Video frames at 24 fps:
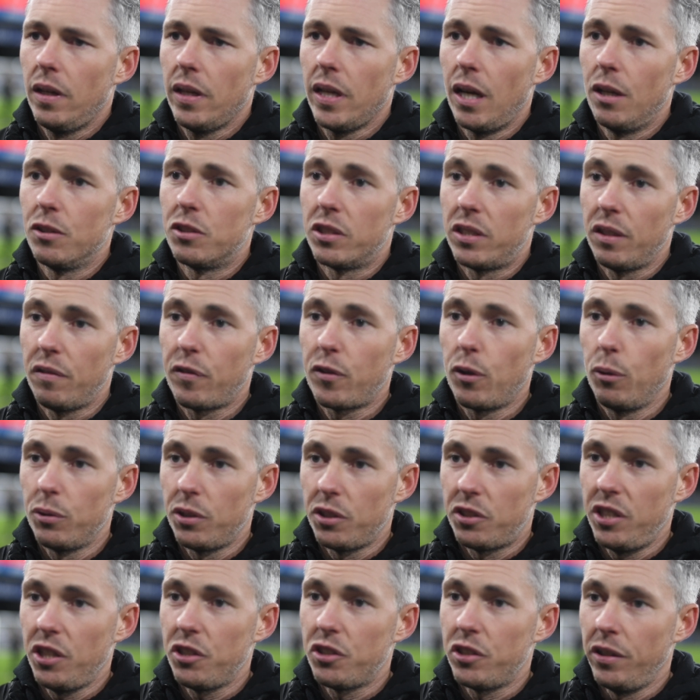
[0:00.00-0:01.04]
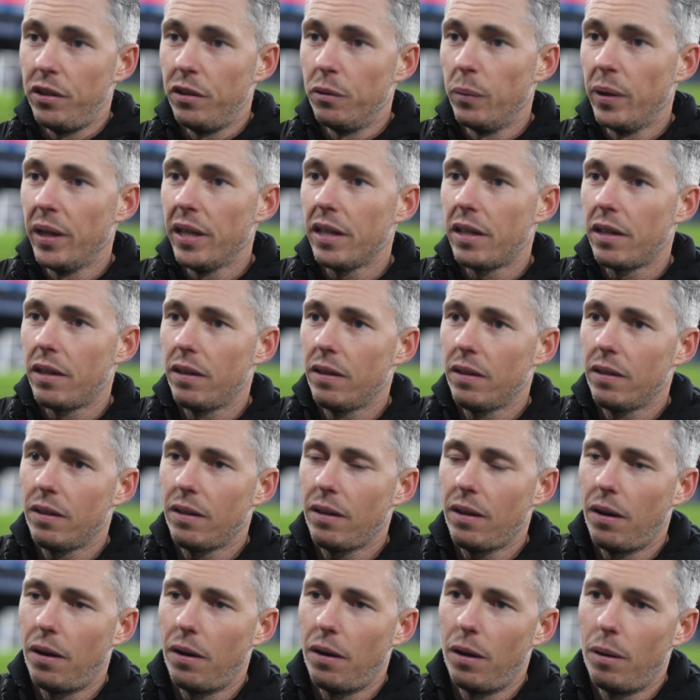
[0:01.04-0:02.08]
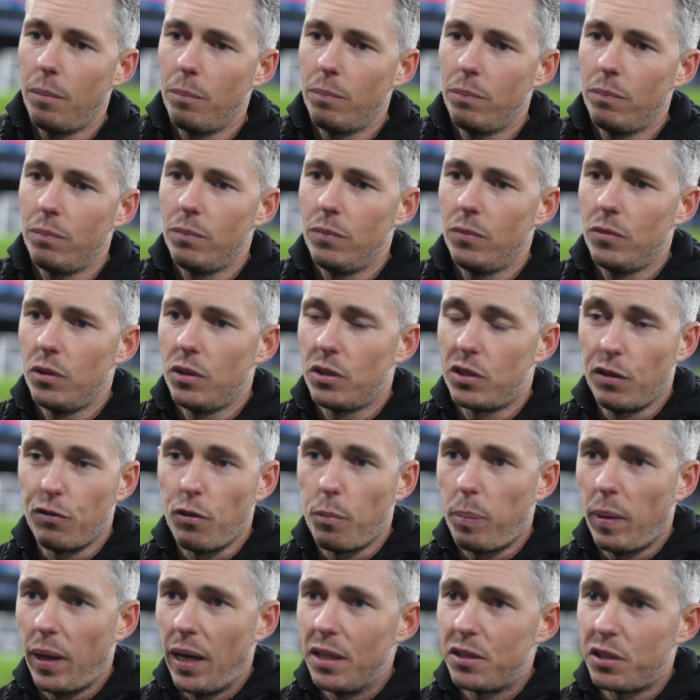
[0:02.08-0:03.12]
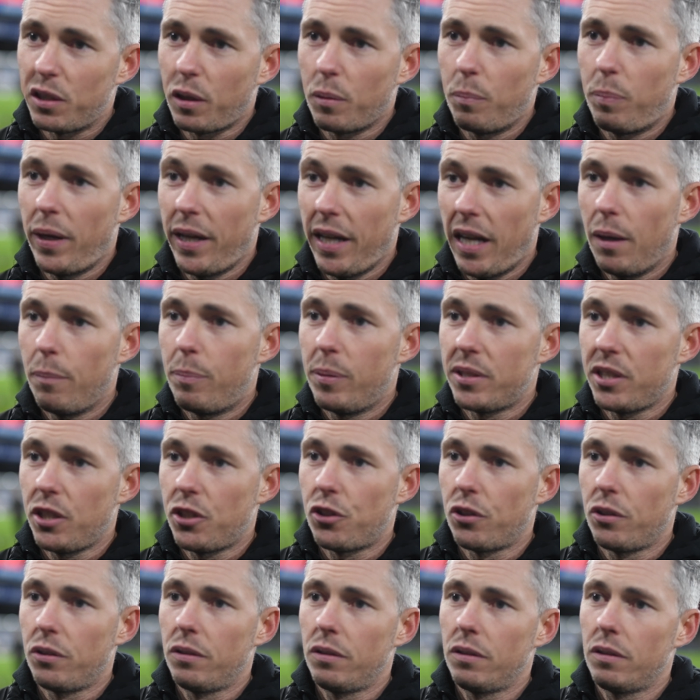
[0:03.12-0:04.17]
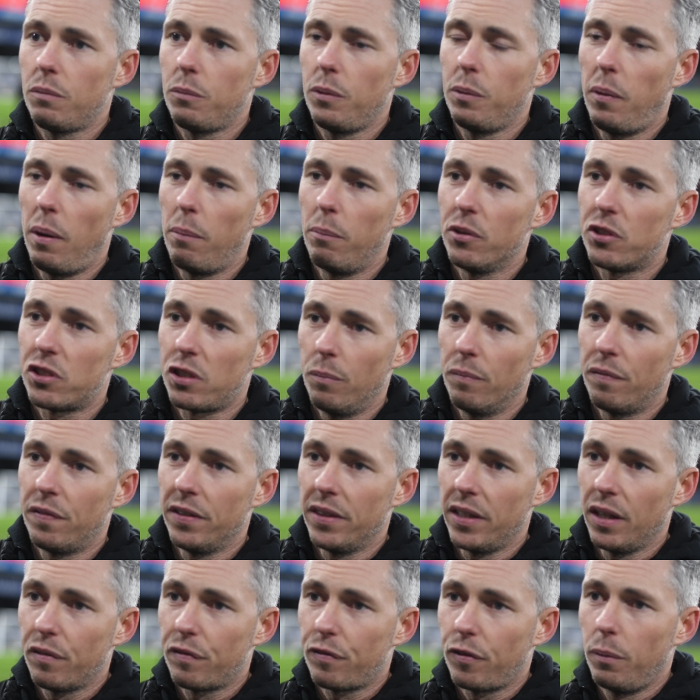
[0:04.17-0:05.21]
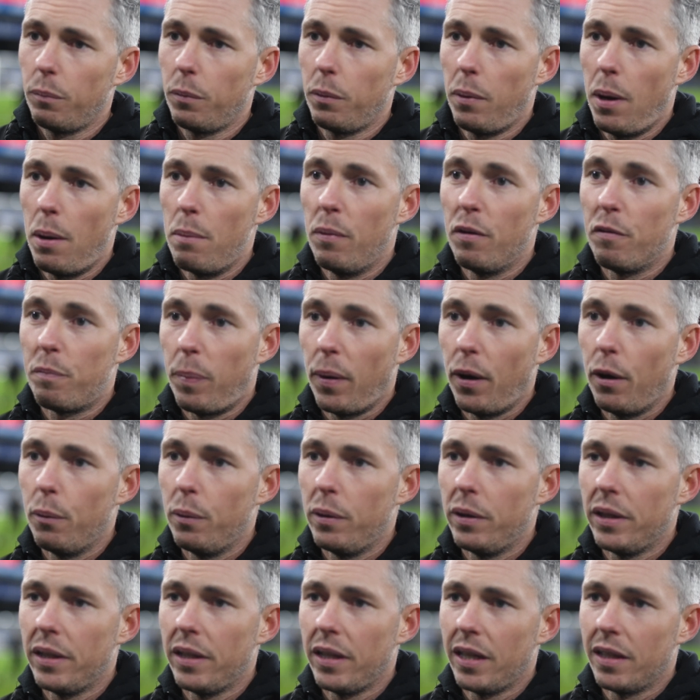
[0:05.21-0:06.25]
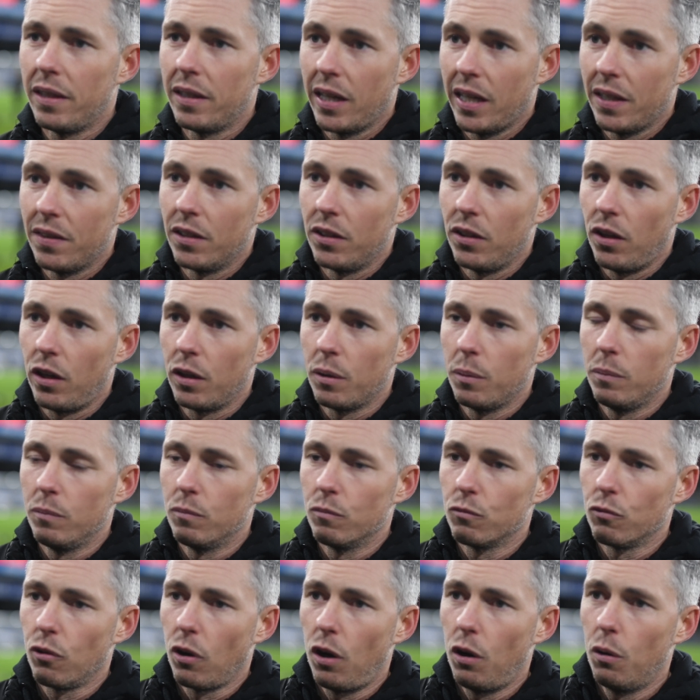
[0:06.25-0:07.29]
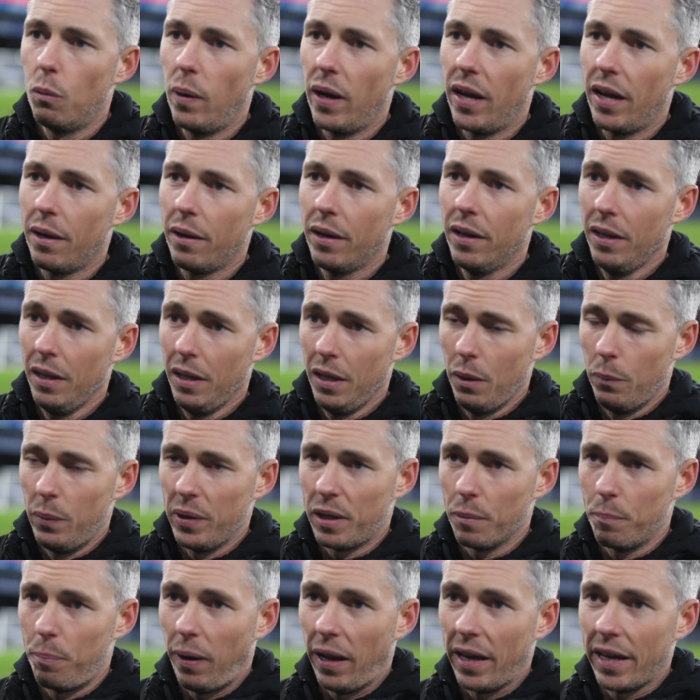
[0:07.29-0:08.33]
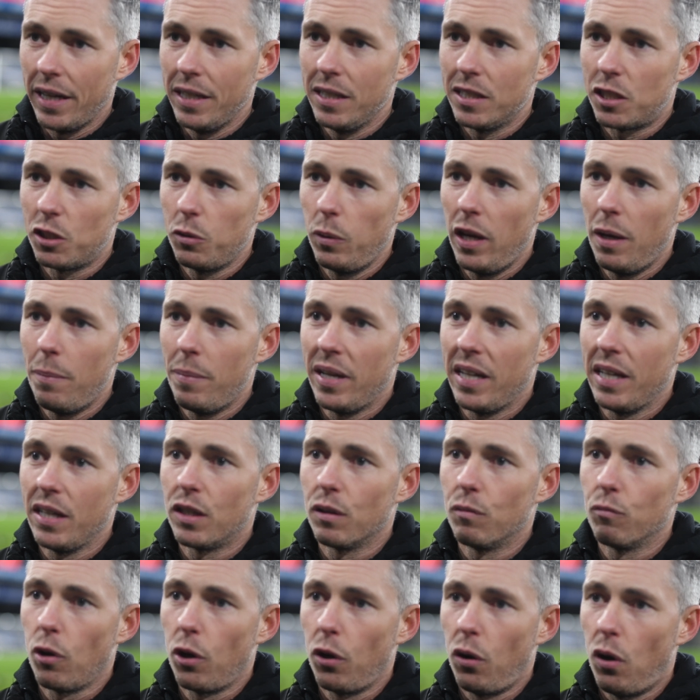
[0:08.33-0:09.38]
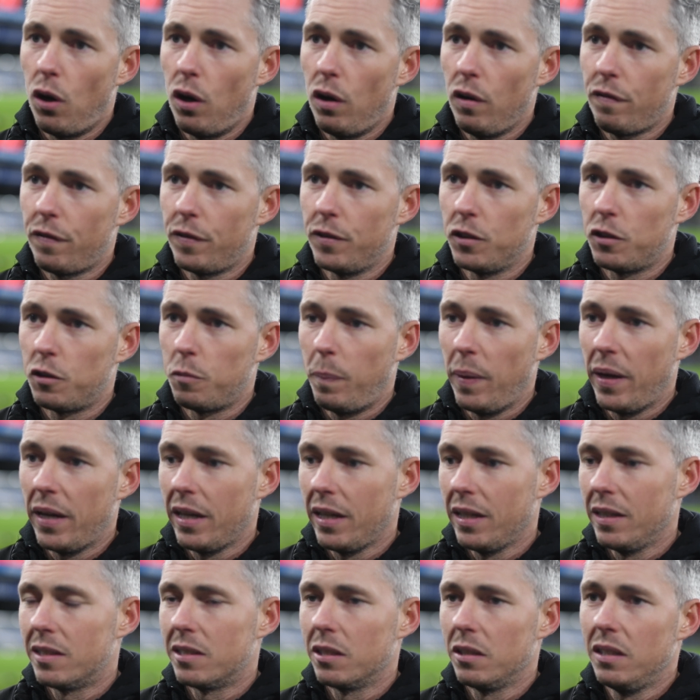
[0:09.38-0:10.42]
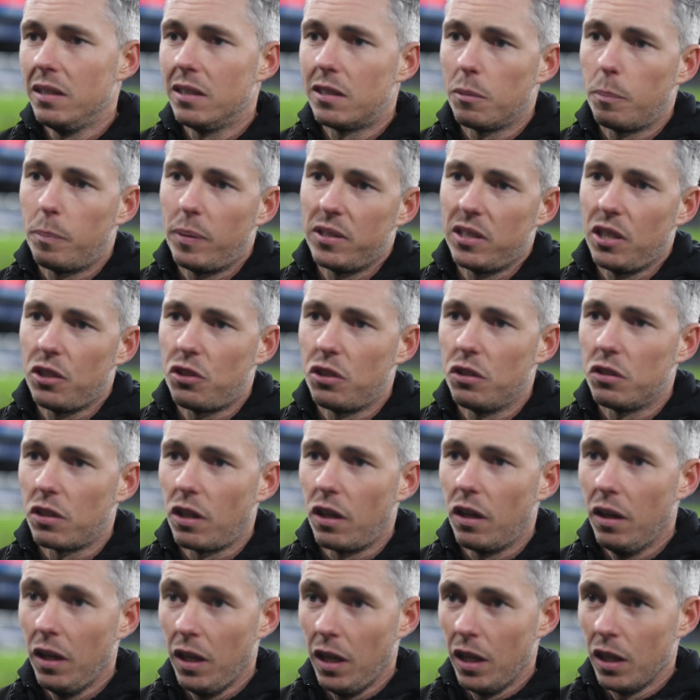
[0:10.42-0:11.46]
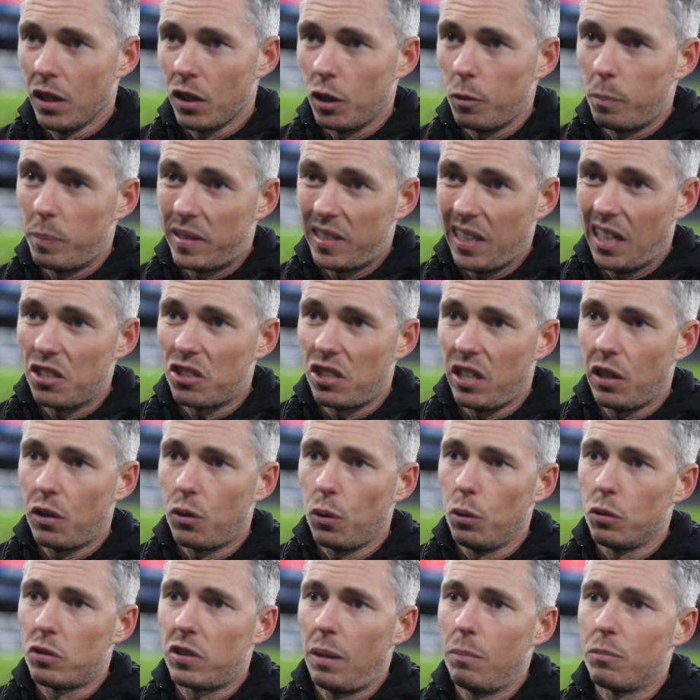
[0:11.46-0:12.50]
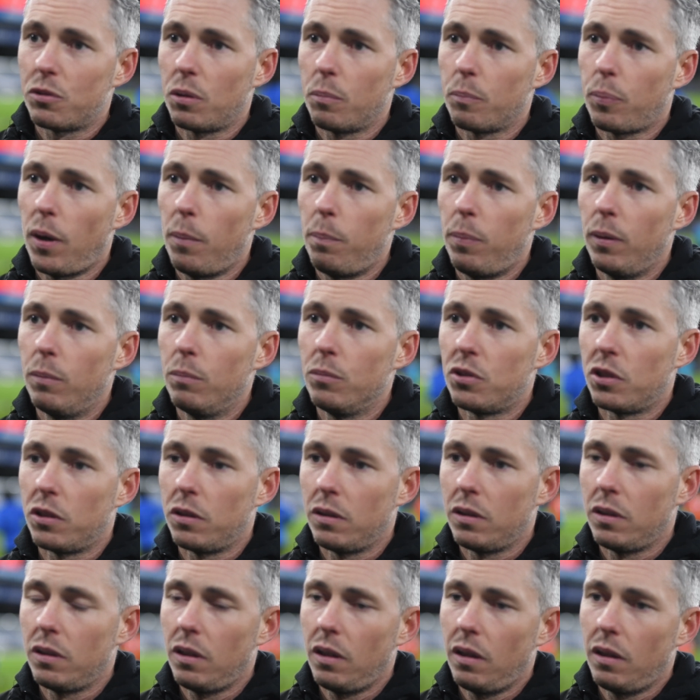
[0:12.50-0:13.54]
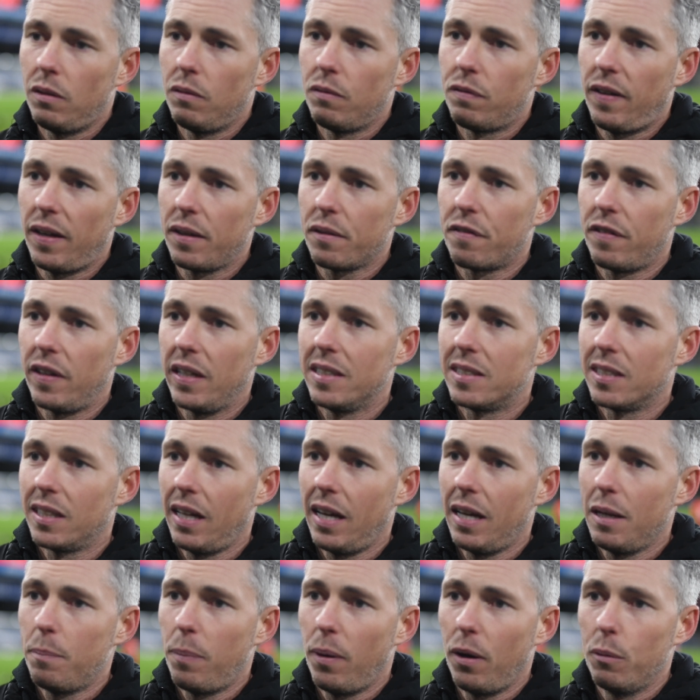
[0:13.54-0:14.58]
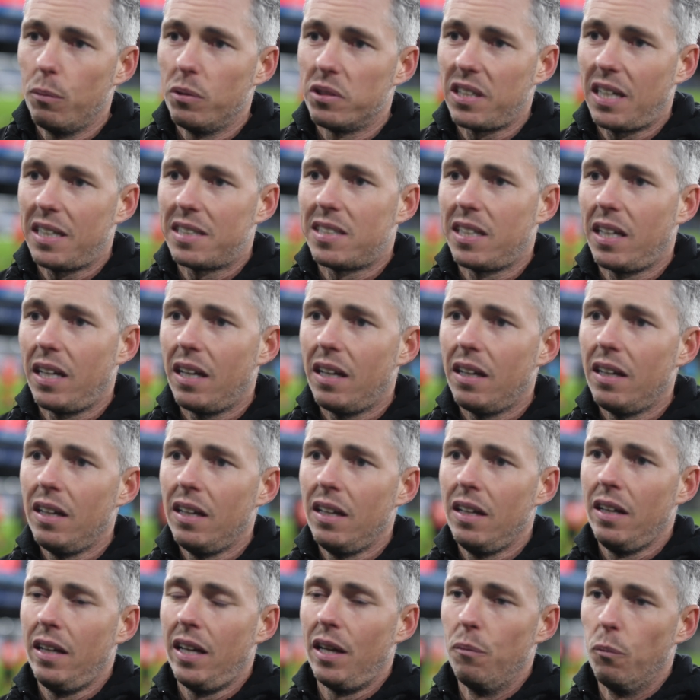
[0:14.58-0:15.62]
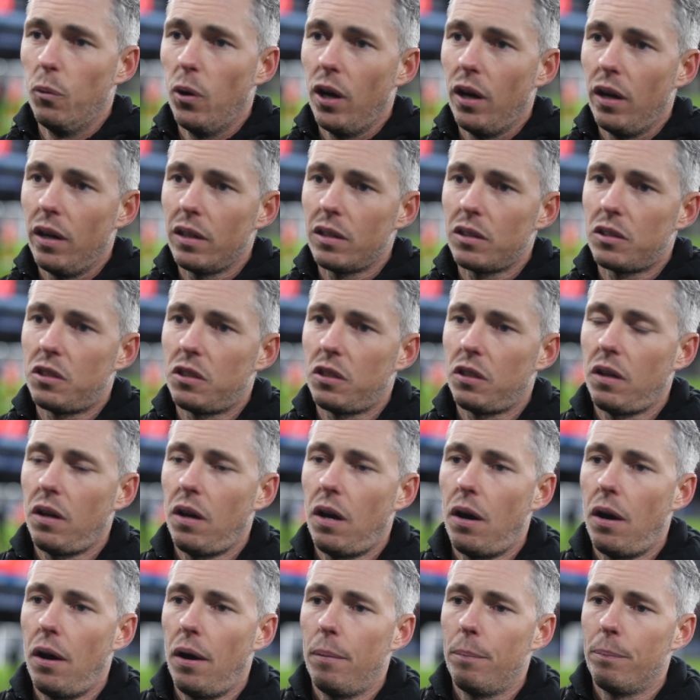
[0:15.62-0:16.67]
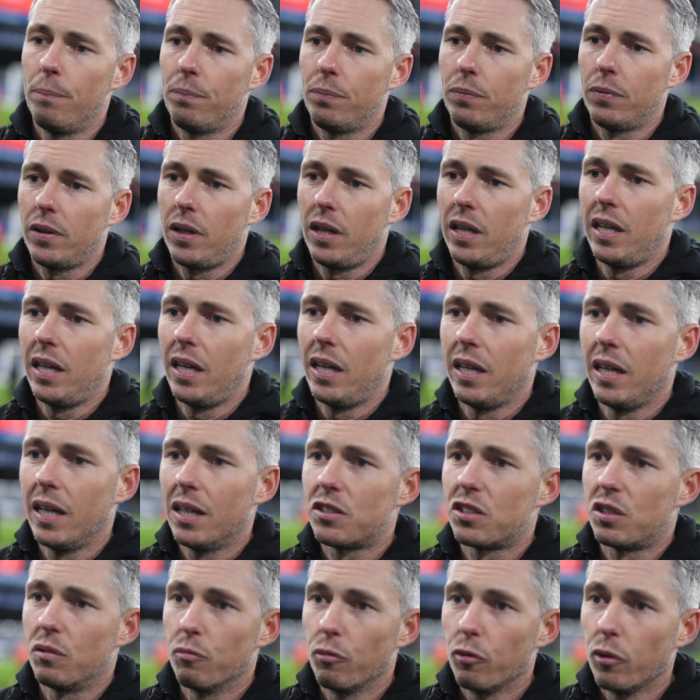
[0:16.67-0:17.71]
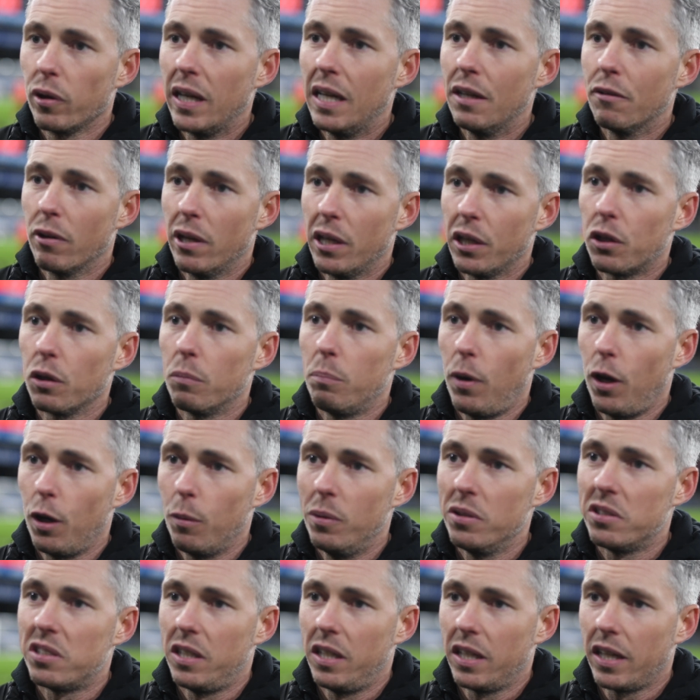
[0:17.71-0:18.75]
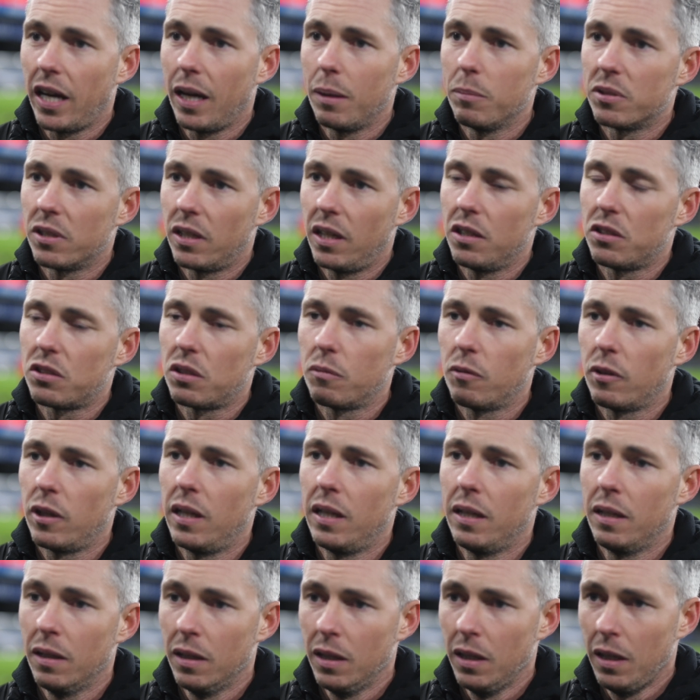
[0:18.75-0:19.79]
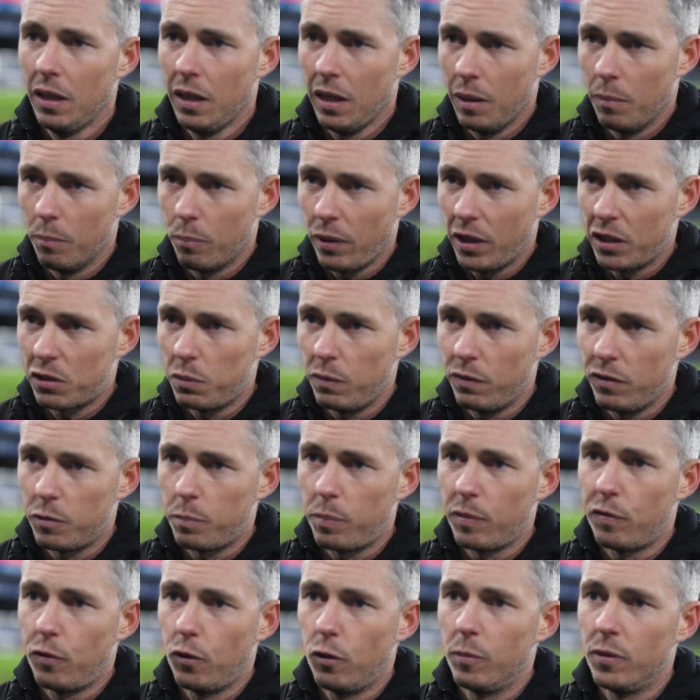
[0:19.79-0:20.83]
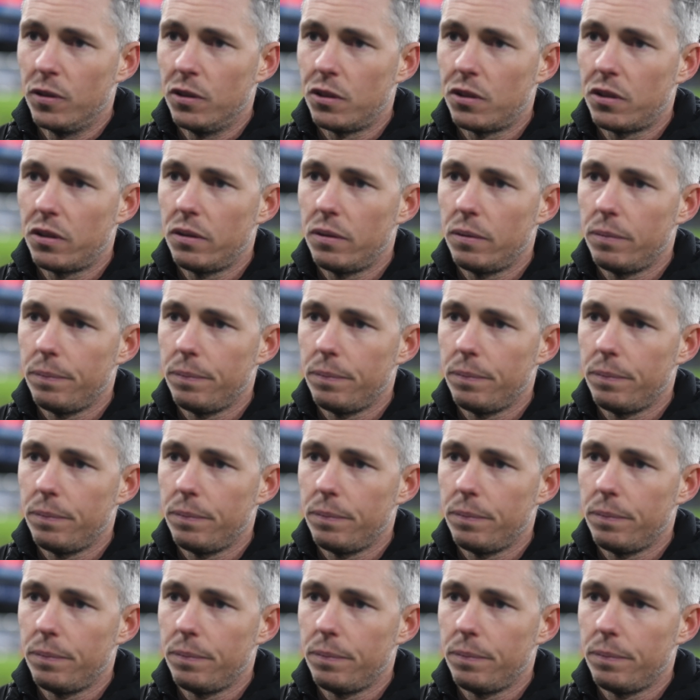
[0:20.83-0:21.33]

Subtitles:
Yeah, it was a difficult decision in the week. There's other players that can play that position. We went with something different. We went with Bo in the 9 role where we can play into him and he can run off and spin into positions that could potentially cause them some problems. And thankfully today, Bo was at it. It worked, and he had some really good moments in the game today. So really impressed with his performance.